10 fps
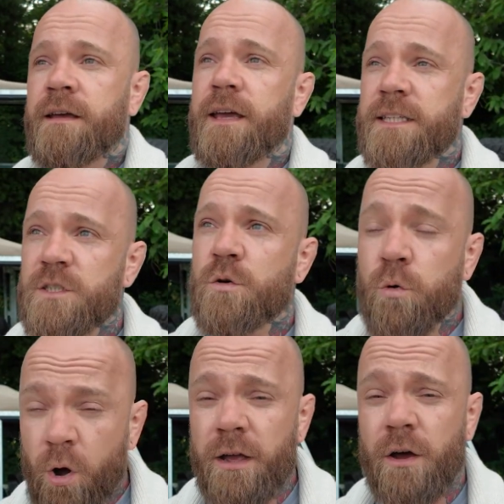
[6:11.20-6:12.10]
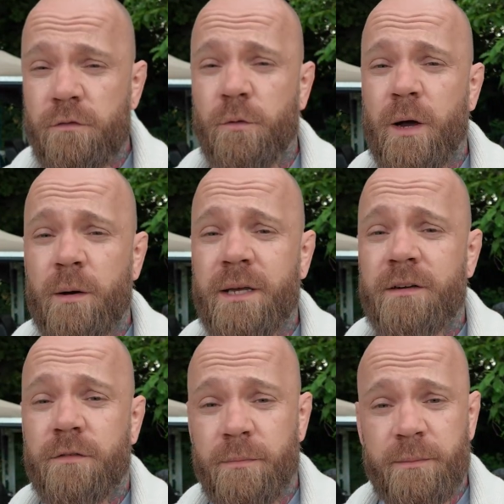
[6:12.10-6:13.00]
It's quite overwhelming
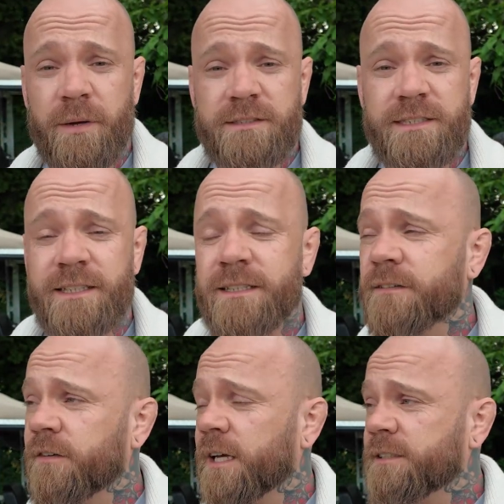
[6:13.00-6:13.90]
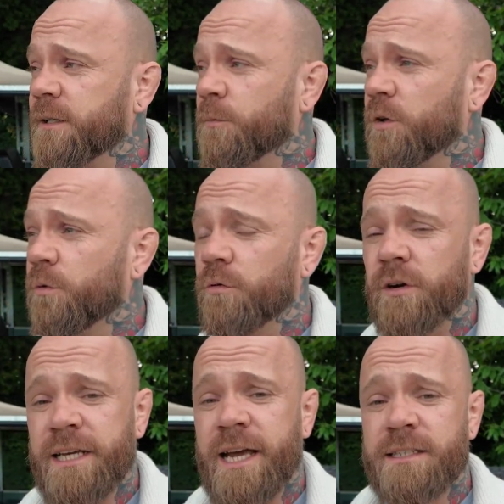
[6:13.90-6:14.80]
for me personally, as someone who
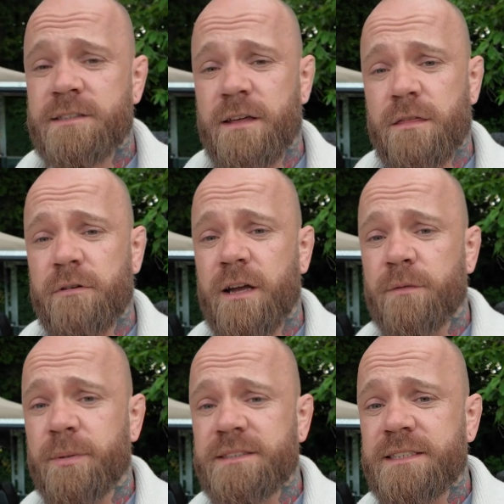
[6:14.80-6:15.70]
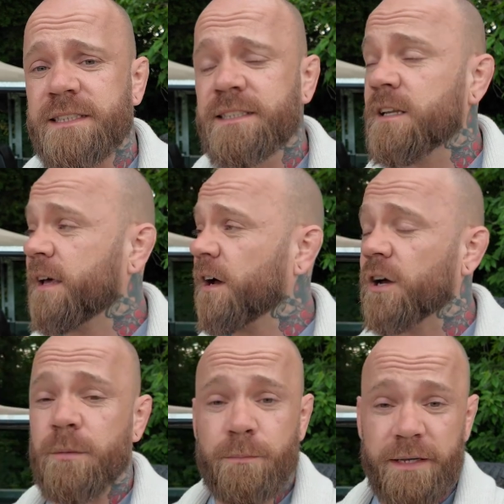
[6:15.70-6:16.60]
already has like 3 other businesses. Like I
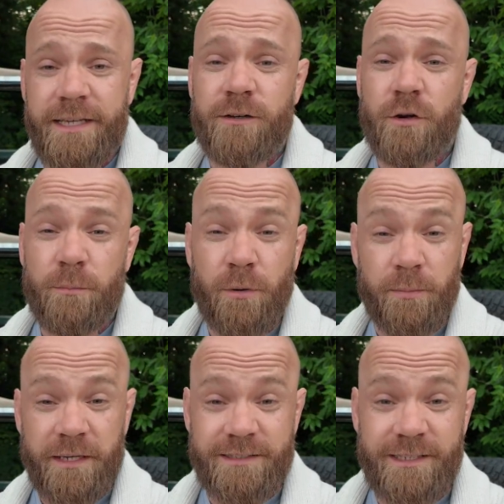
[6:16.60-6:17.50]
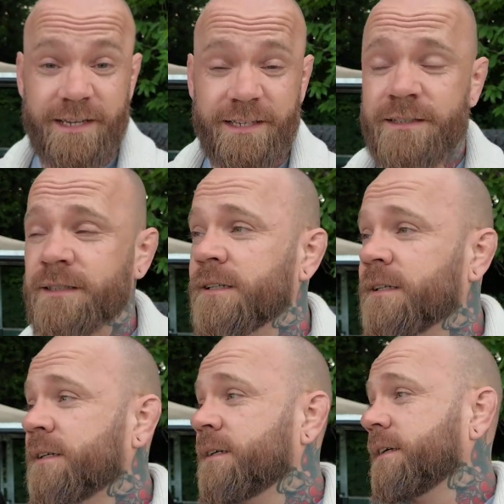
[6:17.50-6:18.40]
completed on a property today.
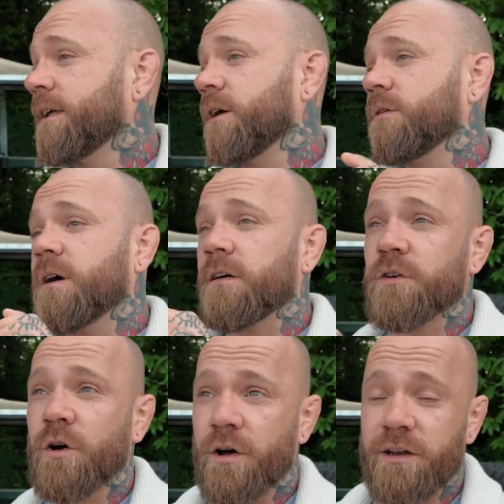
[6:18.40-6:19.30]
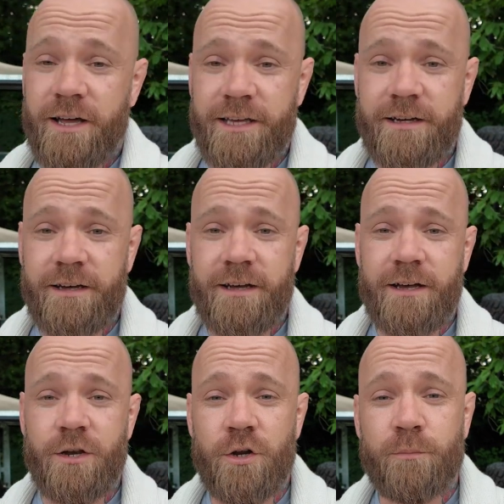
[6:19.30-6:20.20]
You know, I've got like
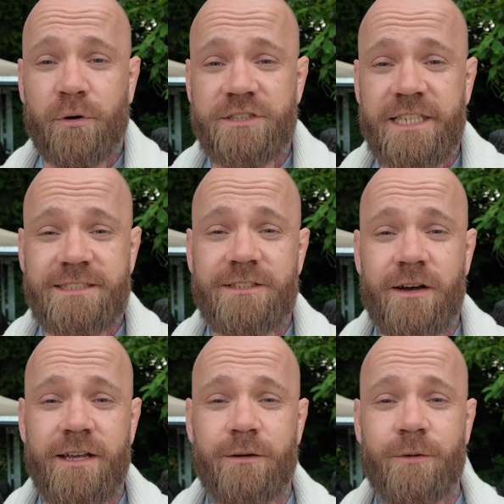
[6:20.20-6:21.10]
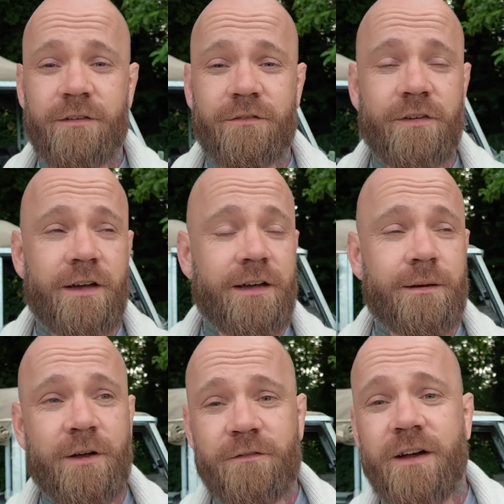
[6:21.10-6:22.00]
a new project starting with
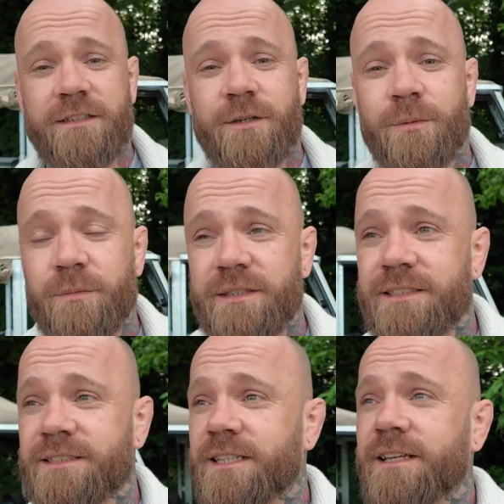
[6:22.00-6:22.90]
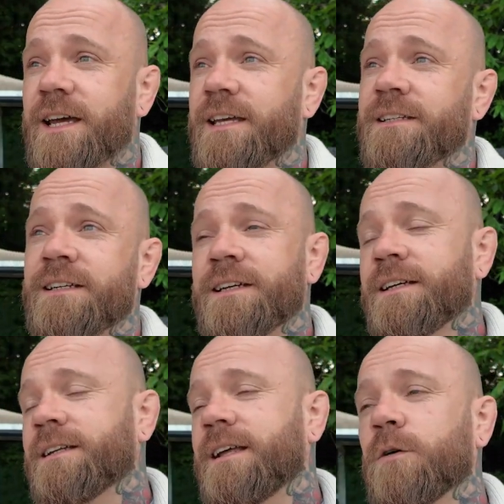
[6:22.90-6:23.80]
my fire stopping business today.
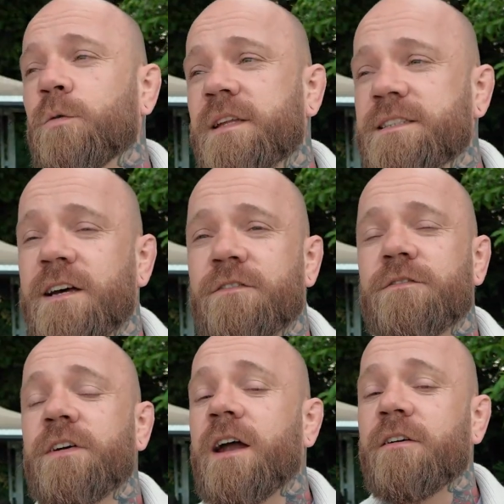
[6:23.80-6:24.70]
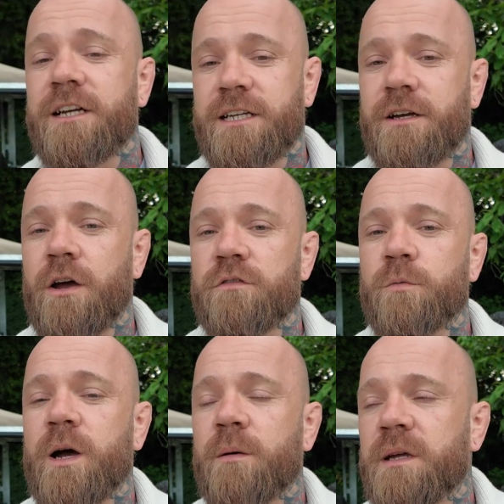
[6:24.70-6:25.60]
Like all of this stuff, very
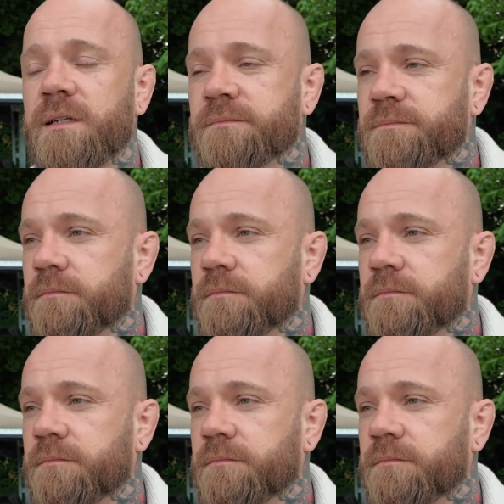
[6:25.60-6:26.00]
overwhelming.